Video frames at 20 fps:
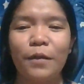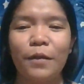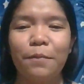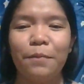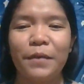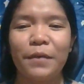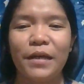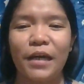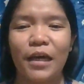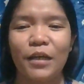
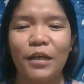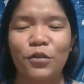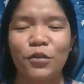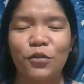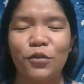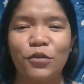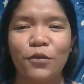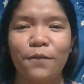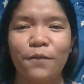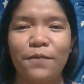
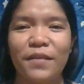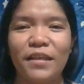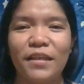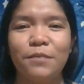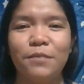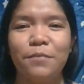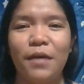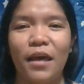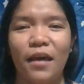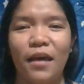implications of
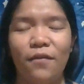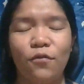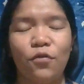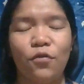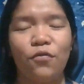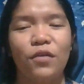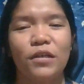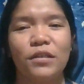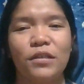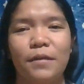this
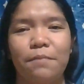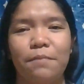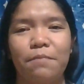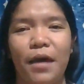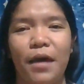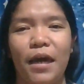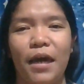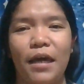behaviorism